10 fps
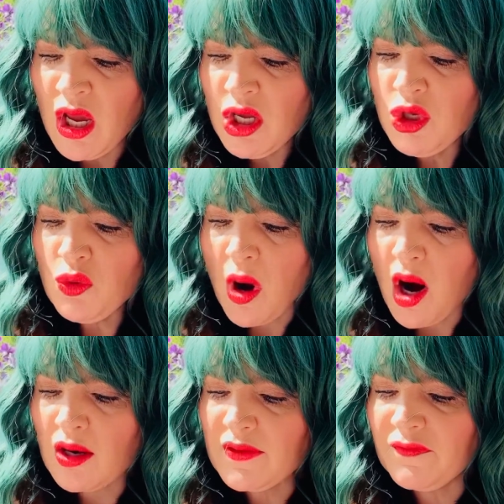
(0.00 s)
You
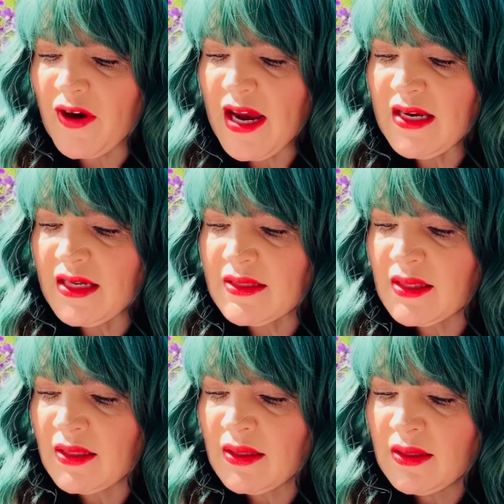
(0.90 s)
are invited
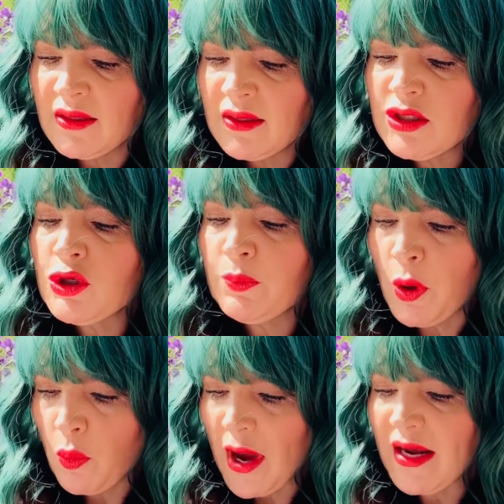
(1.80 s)
to
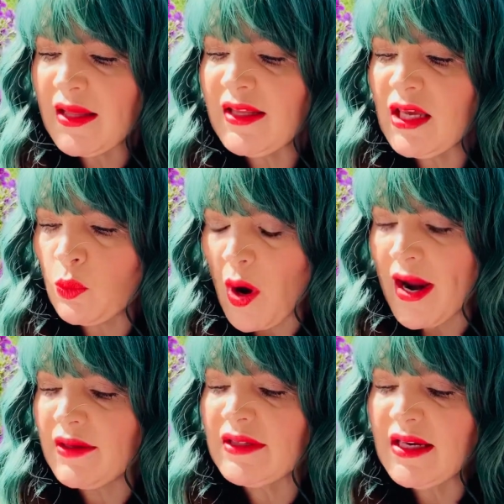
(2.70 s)
poetically and
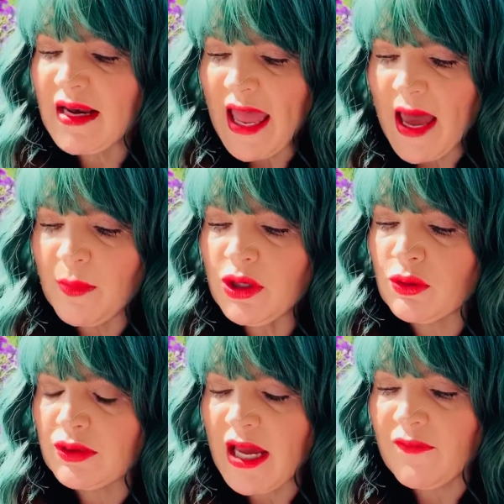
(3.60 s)
wildly inhabit
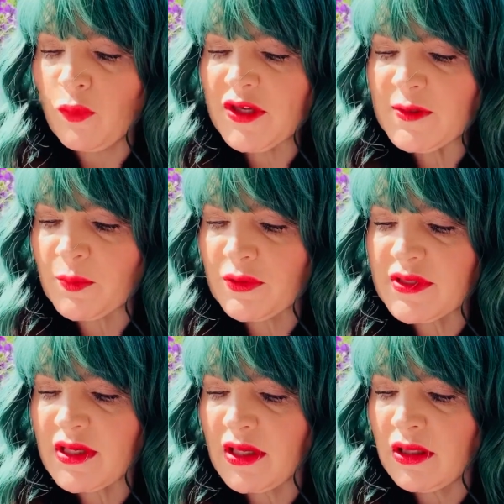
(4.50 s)
your life,
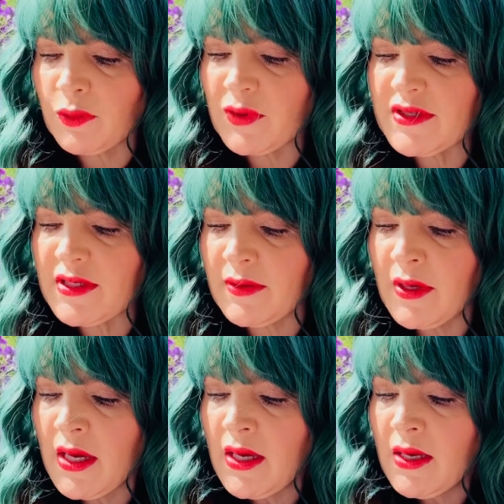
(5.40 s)
whispers Clarissa
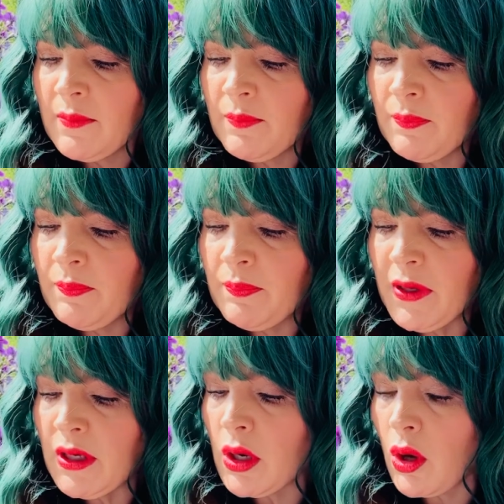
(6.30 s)

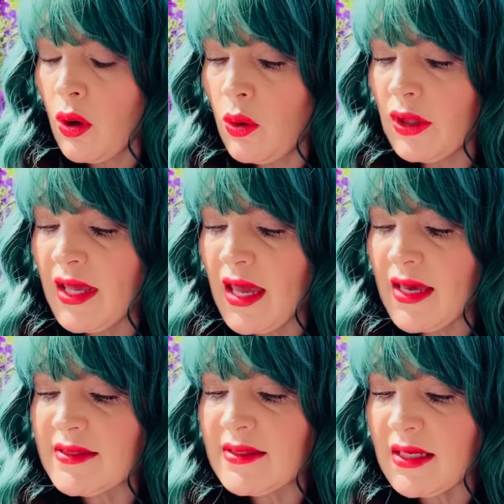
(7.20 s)
Pinkola
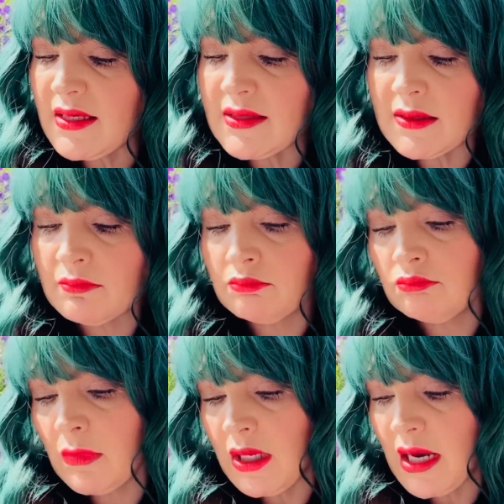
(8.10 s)
Estes,
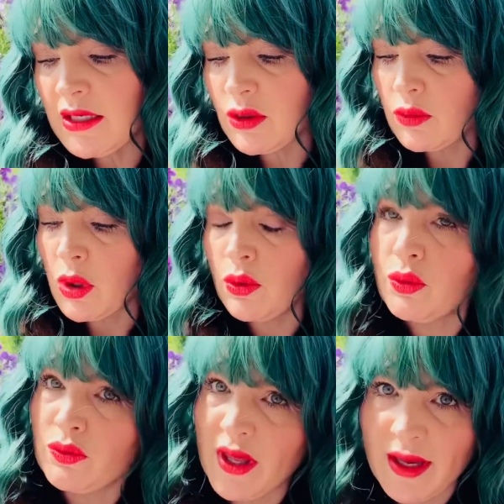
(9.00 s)
and I don't know
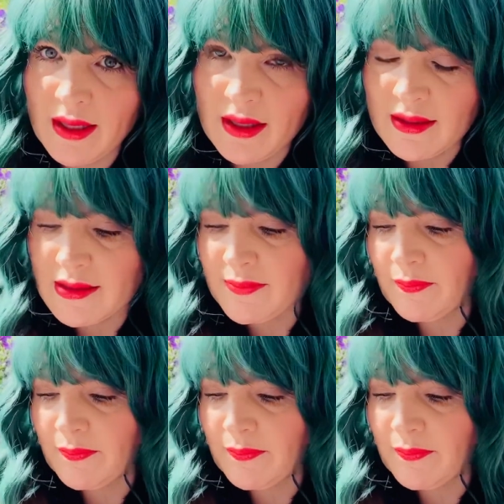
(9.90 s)
who that is.